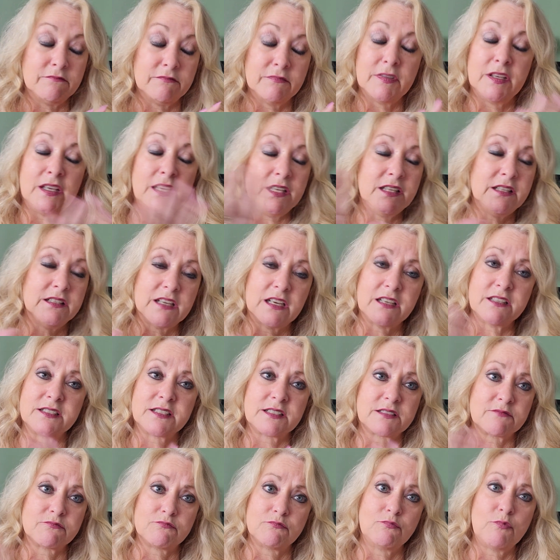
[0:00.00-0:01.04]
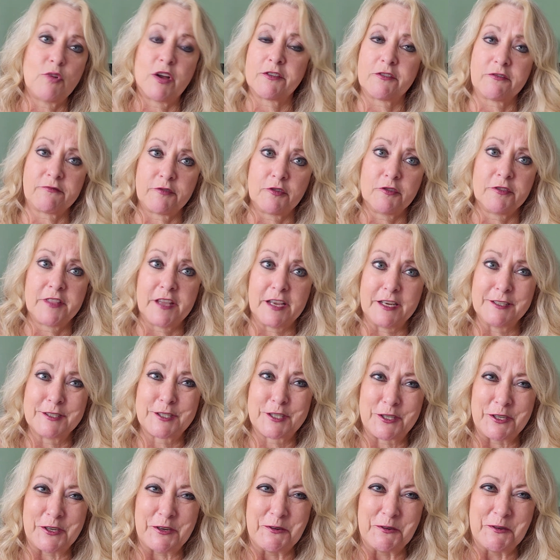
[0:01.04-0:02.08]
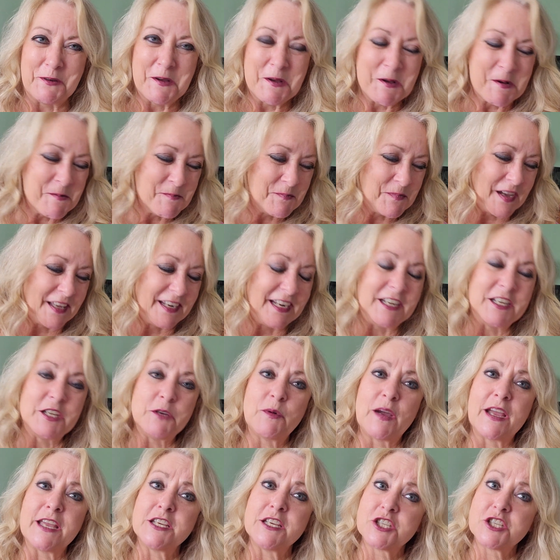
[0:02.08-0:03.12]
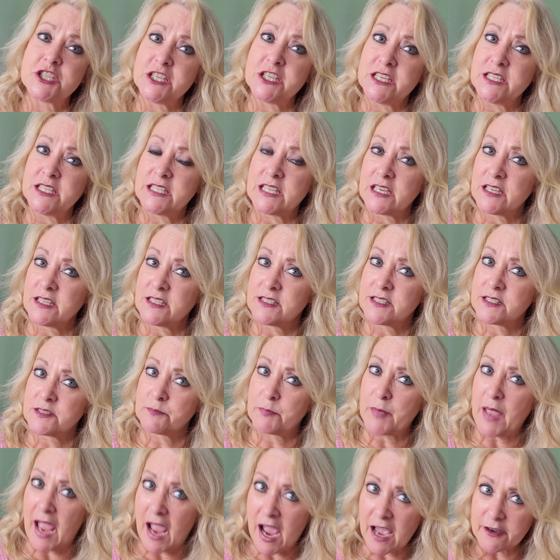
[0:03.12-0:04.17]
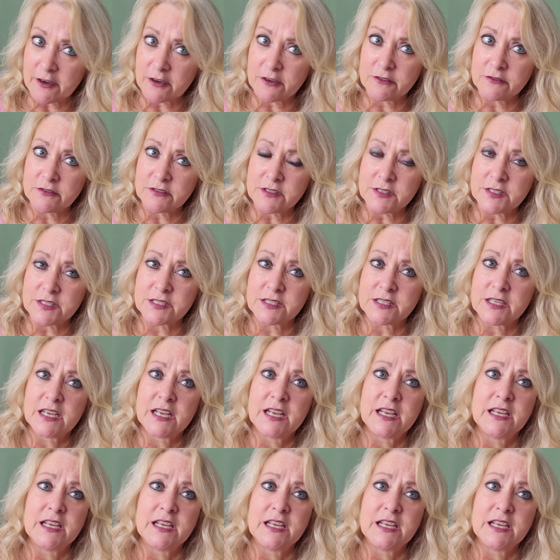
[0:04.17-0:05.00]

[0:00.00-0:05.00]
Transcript: he does wonderful things too. But anyway, she does patterns.